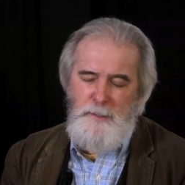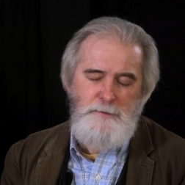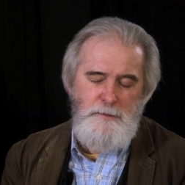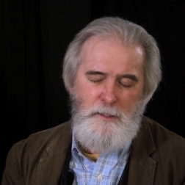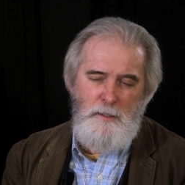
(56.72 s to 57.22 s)

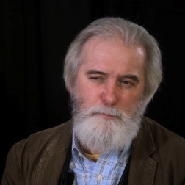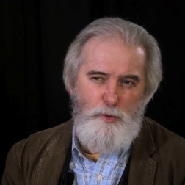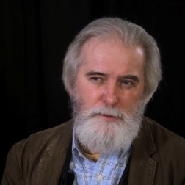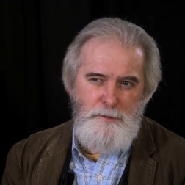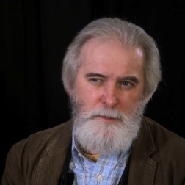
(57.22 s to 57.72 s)

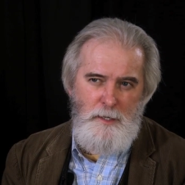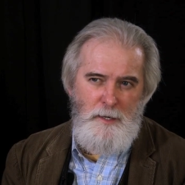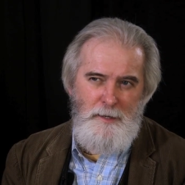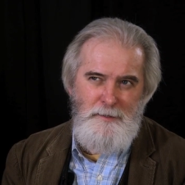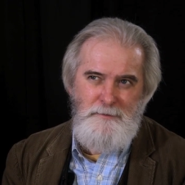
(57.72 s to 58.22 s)

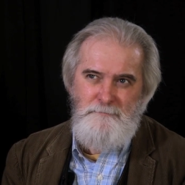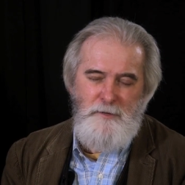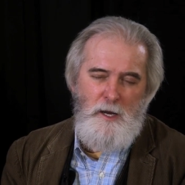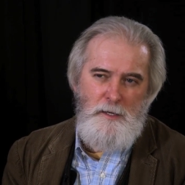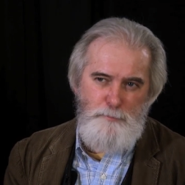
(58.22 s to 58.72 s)

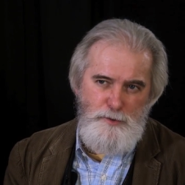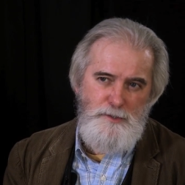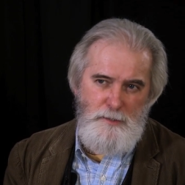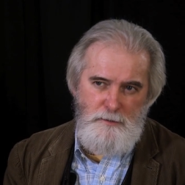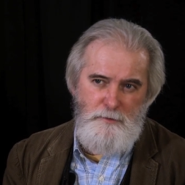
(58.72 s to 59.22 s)

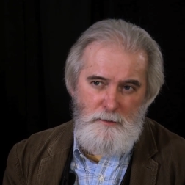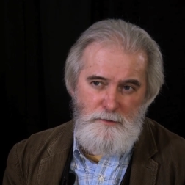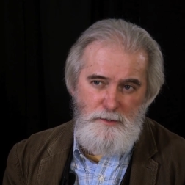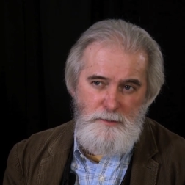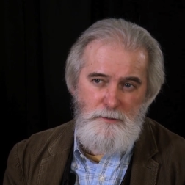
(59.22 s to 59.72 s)
99.99% of our
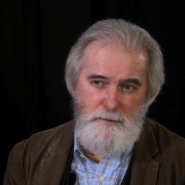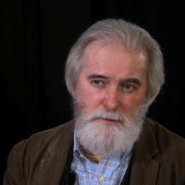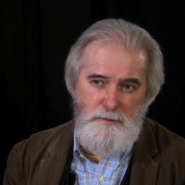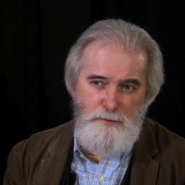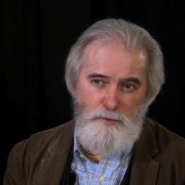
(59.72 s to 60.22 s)
existence
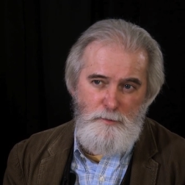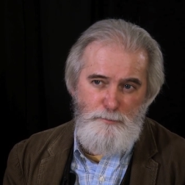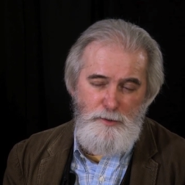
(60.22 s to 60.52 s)
as human